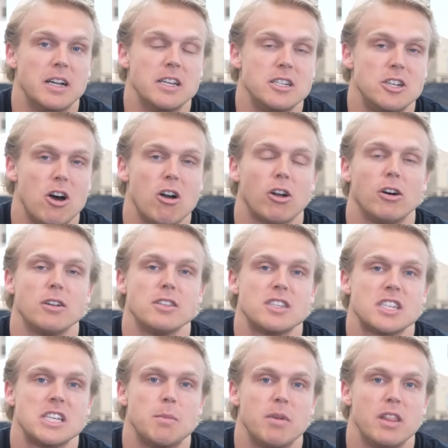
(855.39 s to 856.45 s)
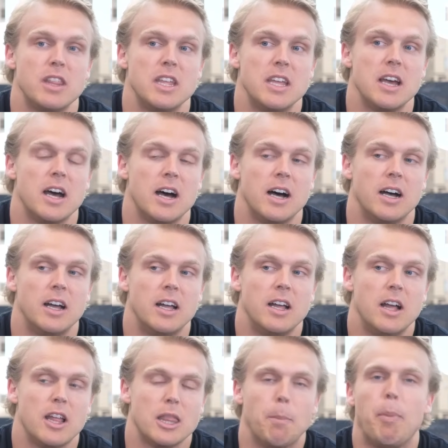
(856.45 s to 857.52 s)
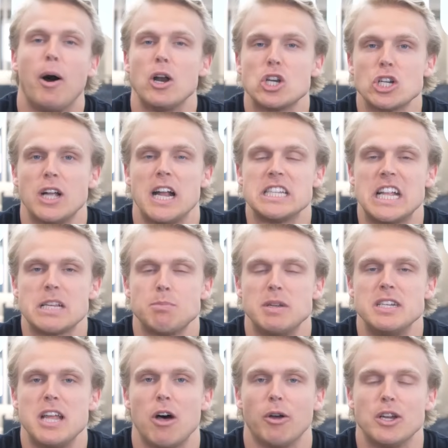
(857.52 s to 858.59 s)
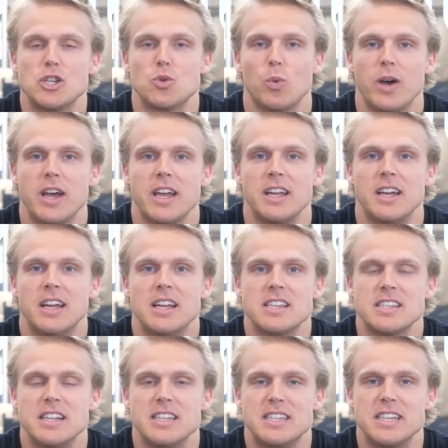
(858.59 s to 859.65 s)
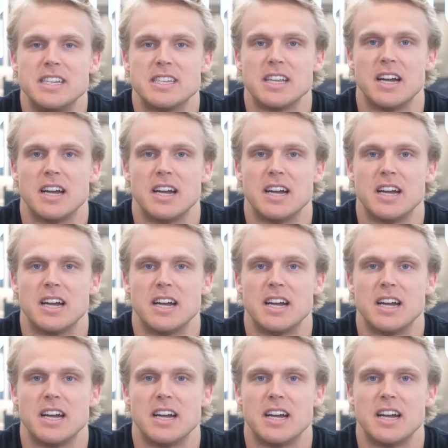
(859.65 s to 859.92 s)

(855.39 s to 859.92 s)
dunk on some of the punchlines that's been dealt his way since he's